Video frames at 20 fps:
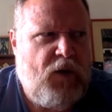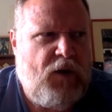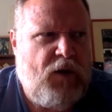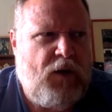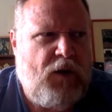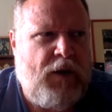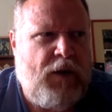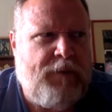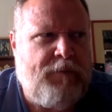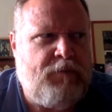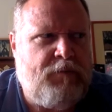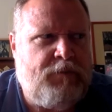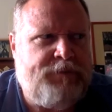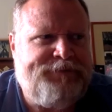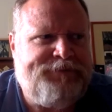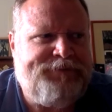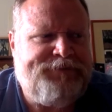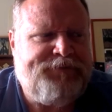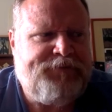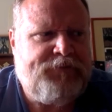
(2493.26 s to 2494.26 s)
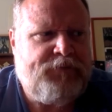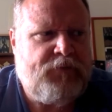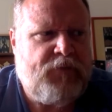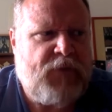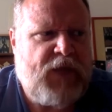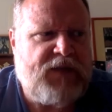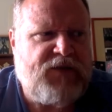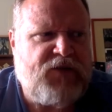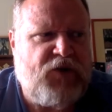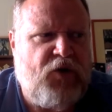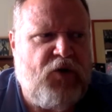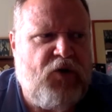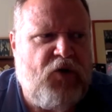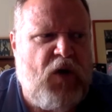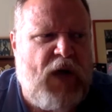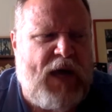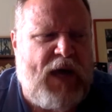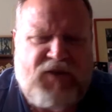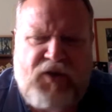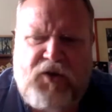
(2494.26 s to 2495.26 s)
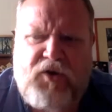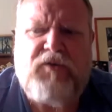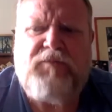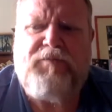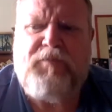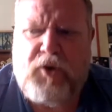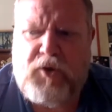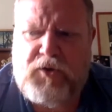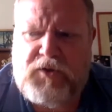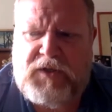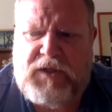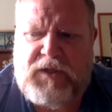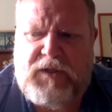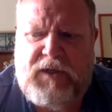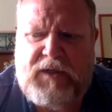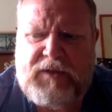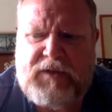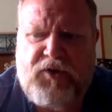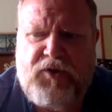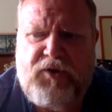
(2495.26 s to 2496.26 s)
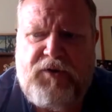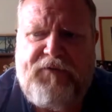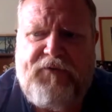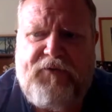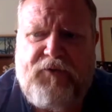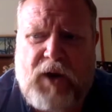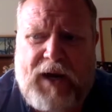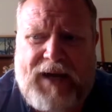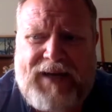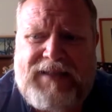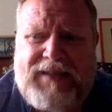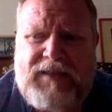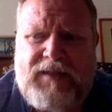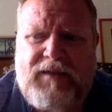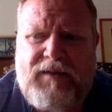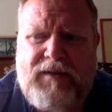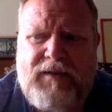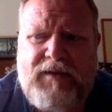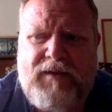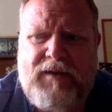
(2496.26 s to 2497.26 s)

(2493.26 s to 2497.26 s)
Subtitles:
um, as a good person, as a good friend,